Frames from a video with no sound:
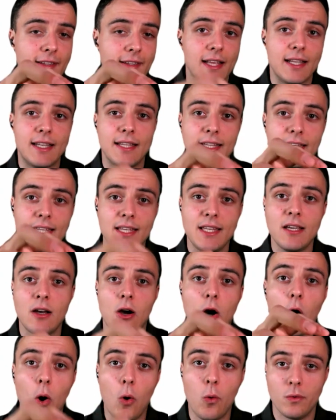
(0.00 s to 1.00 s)
that he
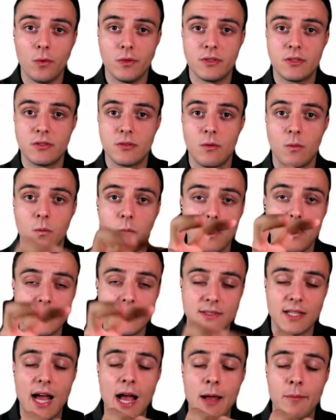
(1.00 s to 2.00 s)
owns,
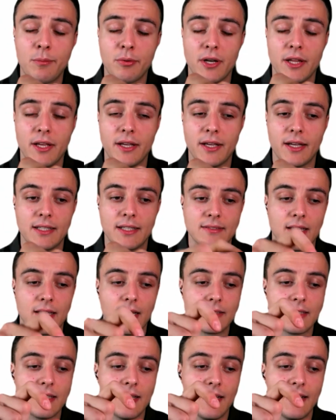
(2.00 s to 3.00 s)
what's happening is that
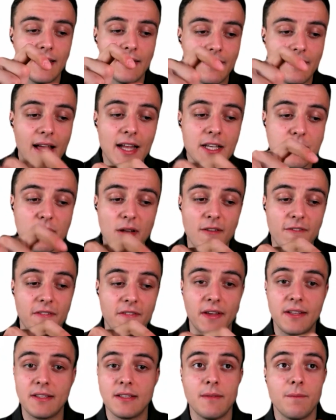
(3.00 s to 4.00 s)
that
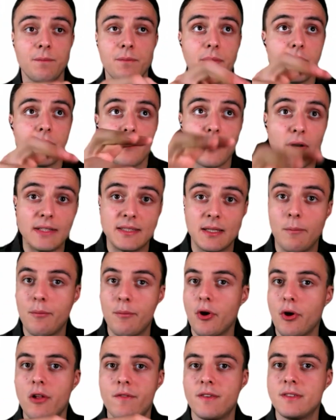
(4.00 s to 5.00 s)
traffic, for
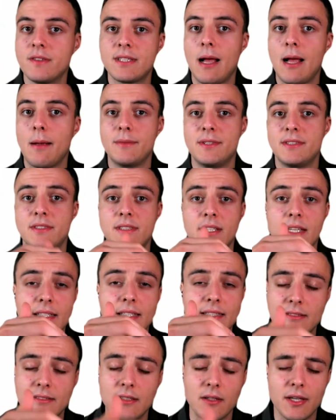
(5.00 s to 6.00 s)
example, oftentimes
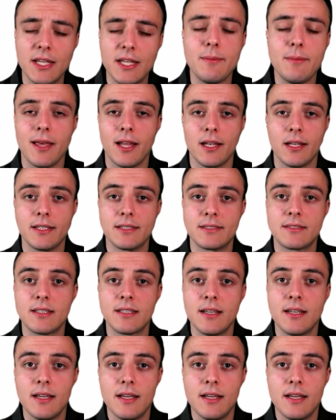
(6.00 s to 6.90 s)
it's the email list.